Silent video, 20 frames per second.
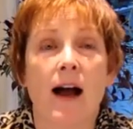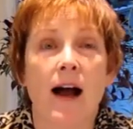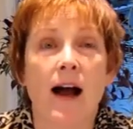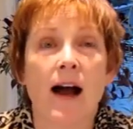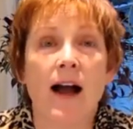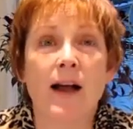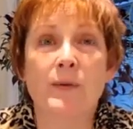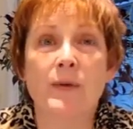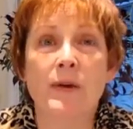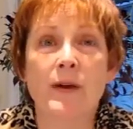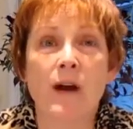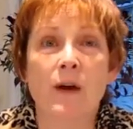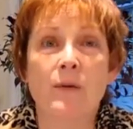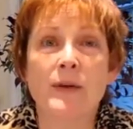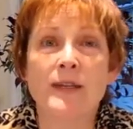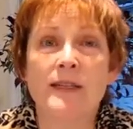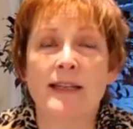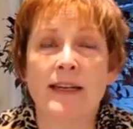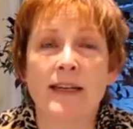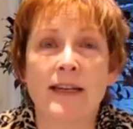I would
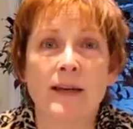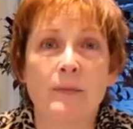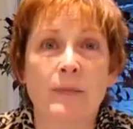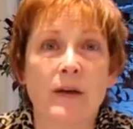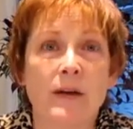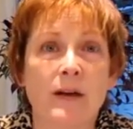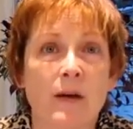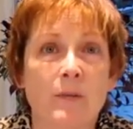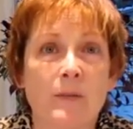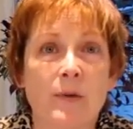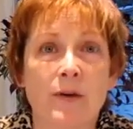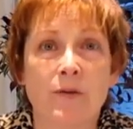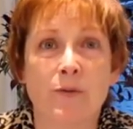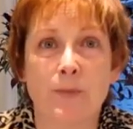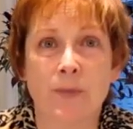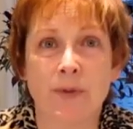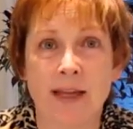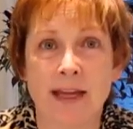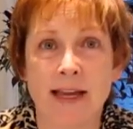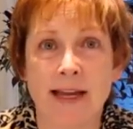always keep a number of
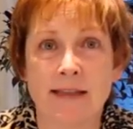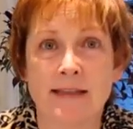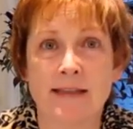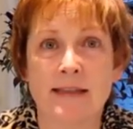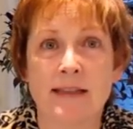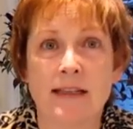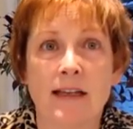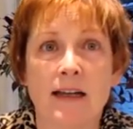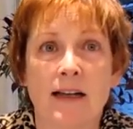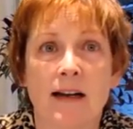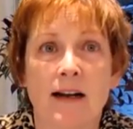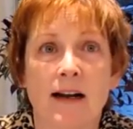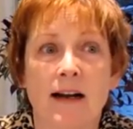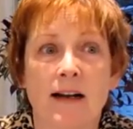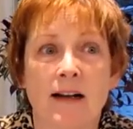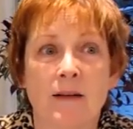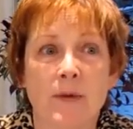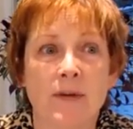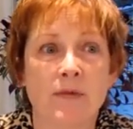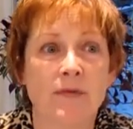plants,
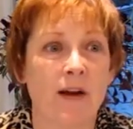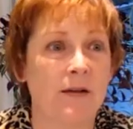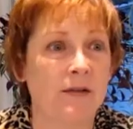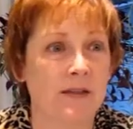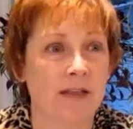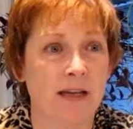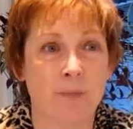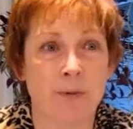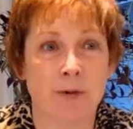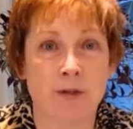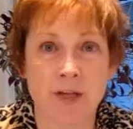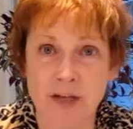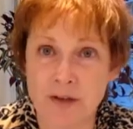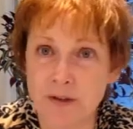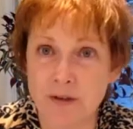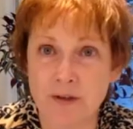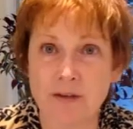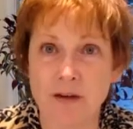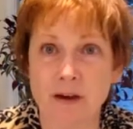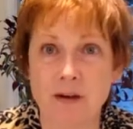um, if I was,
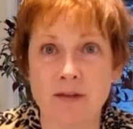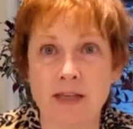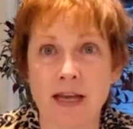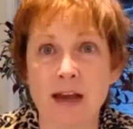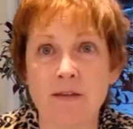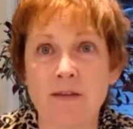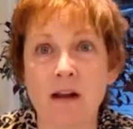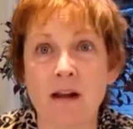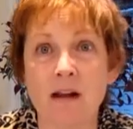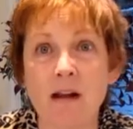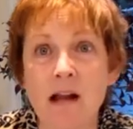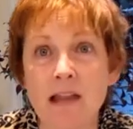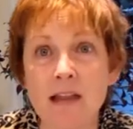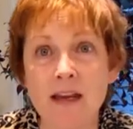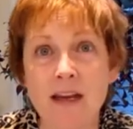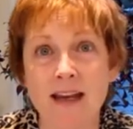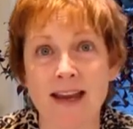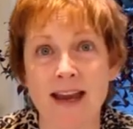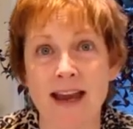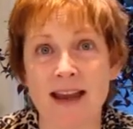particularly if I was having a holiday
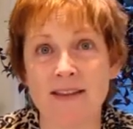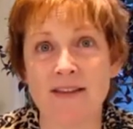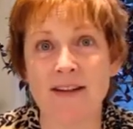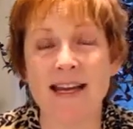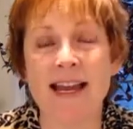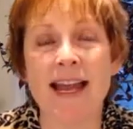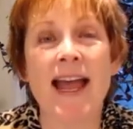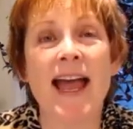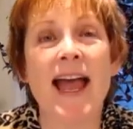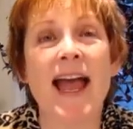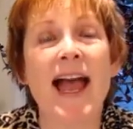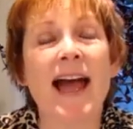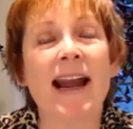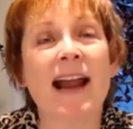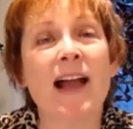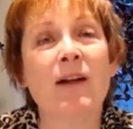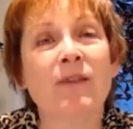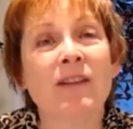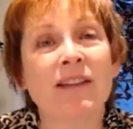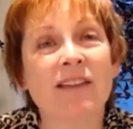gathering, and
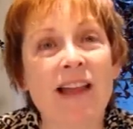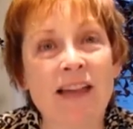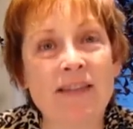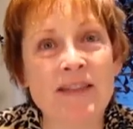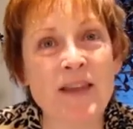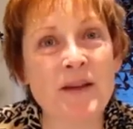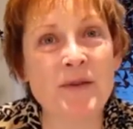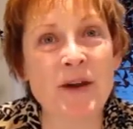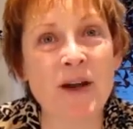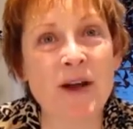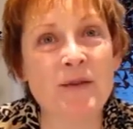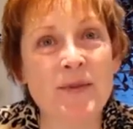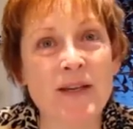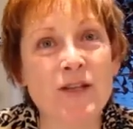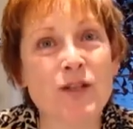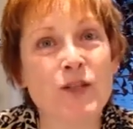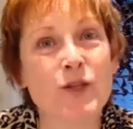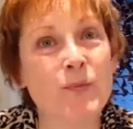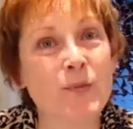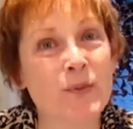I will let them come
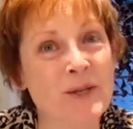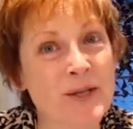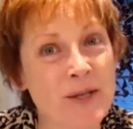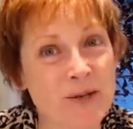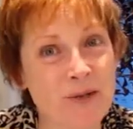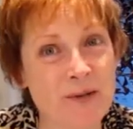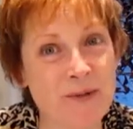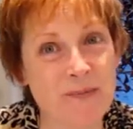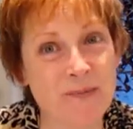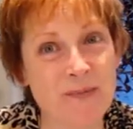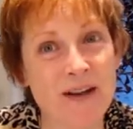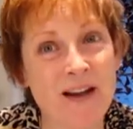into bloom